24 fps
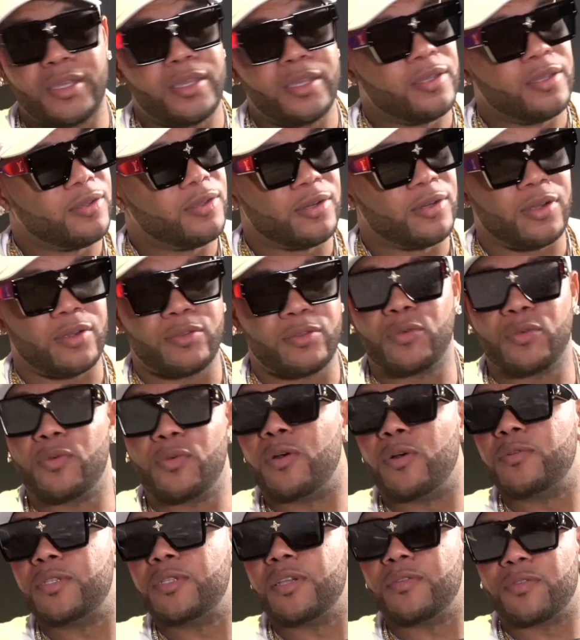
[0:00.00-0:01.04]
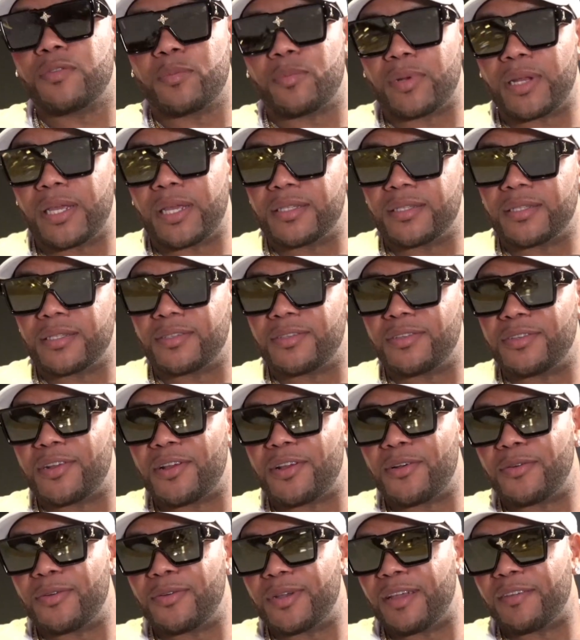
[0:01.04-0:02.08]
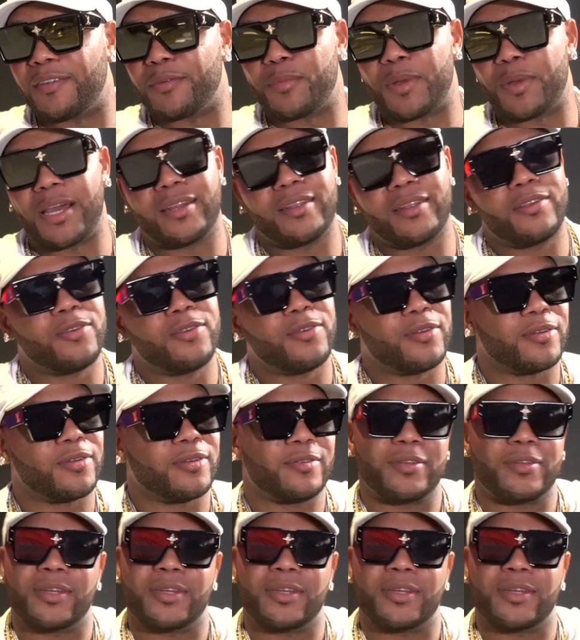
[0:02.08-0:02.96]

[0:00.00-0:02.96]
You know, you go different places, you know, everybody going